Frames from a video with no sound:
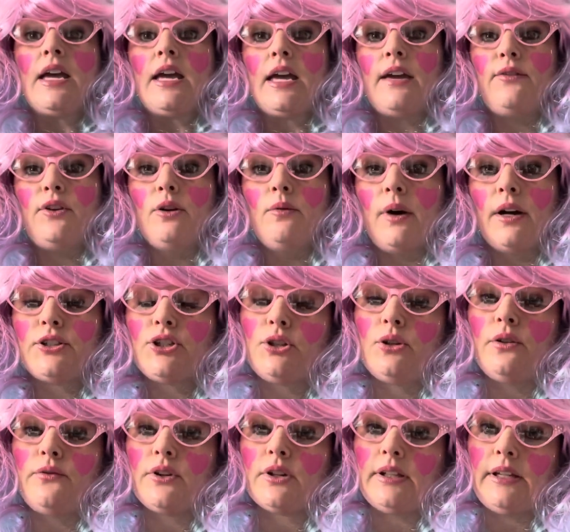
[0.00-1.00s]
If you want
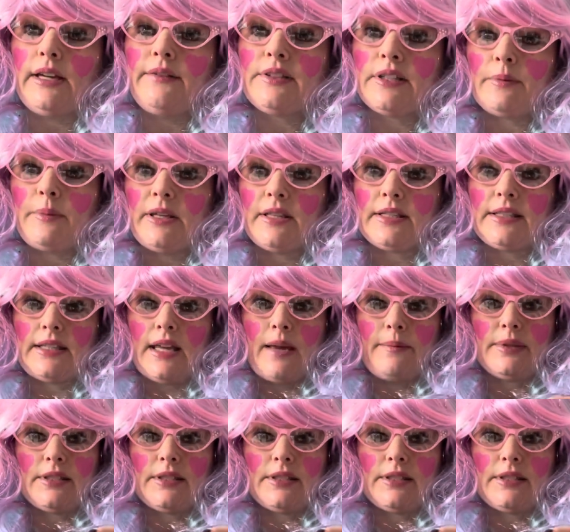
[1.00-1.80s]
two of your leaves to be the same